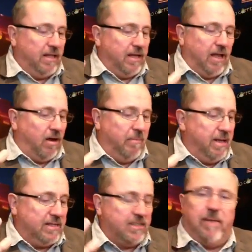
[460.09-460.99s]
they got all
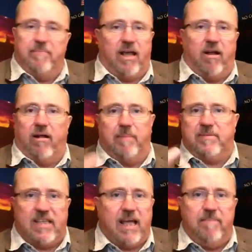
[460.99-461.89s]
messed up and got all
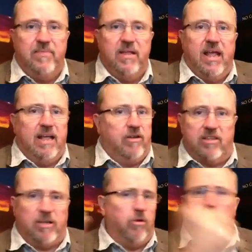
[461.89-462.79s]
upset and
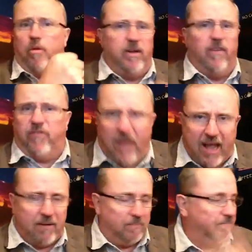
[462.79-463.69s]
just said, we'll go up there and
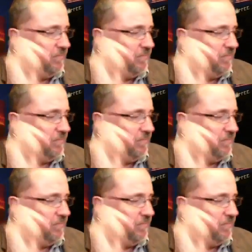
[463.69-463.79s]
fight them.